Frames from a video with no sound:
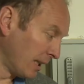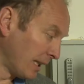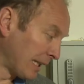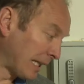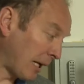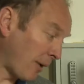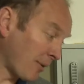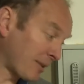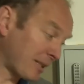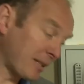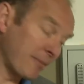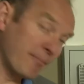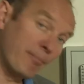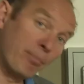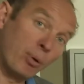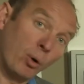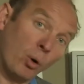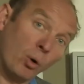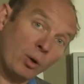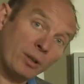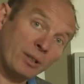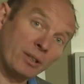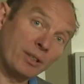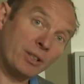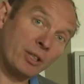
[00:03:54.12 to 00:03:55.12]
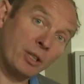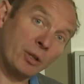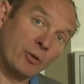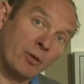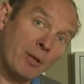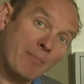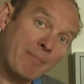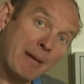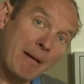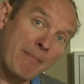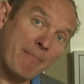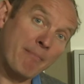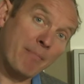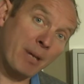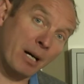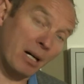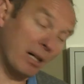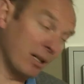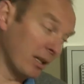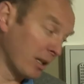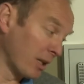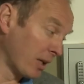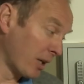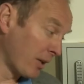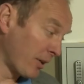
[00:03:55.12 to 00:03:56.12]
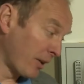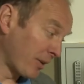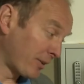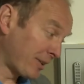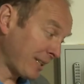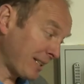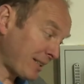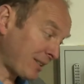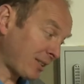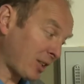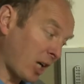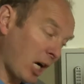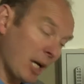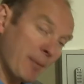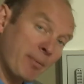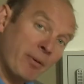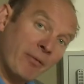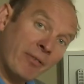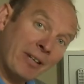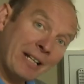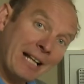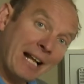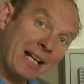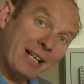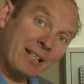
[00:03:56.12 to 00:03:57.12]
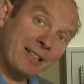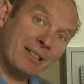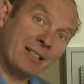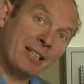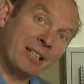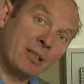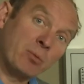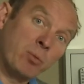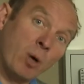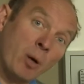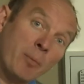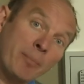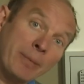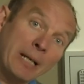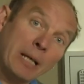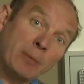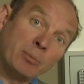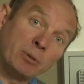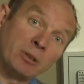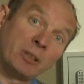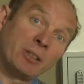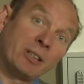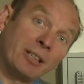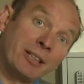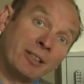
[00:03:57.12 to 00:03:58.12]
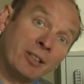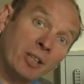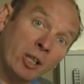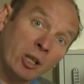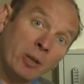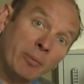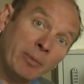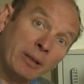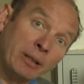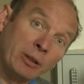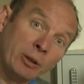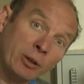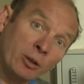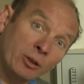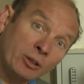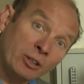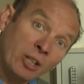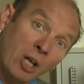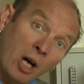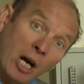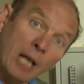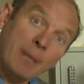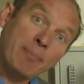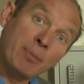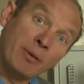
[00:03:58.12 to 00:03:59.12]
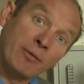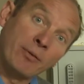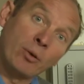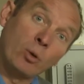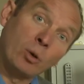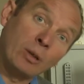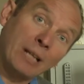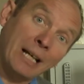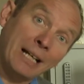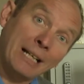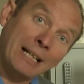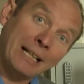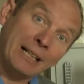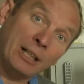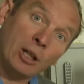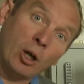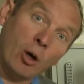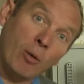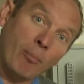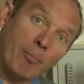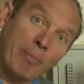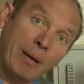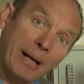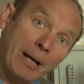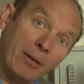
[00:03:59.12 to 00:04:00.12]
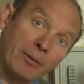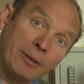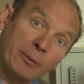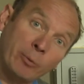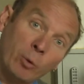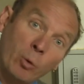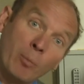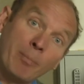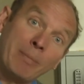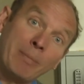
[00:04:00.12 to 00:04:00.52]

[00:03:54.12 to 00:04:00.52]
Now it's important to remember that this type of analysis won't be able to determine your type of organic compound. It will